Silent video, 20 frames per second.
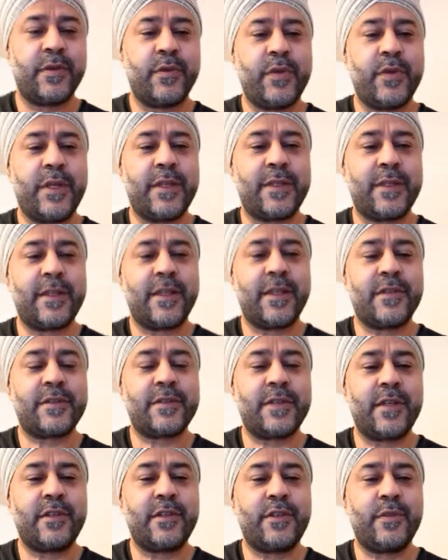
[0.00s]
or anything else
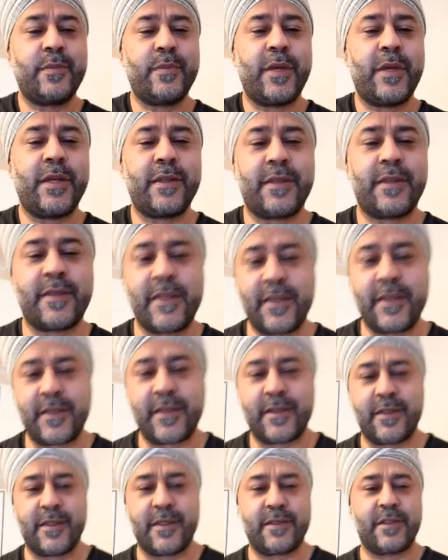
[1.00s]
that you might think
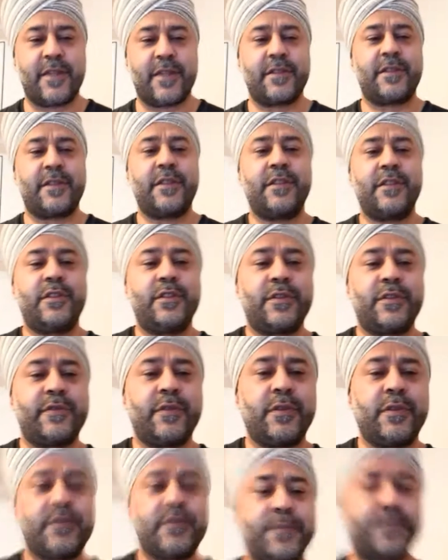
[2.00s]
is actually
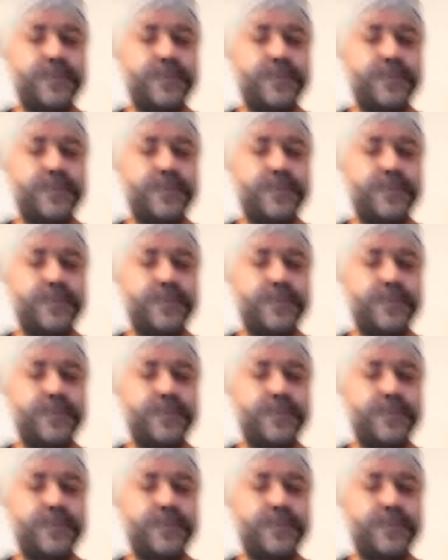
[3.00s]
useful.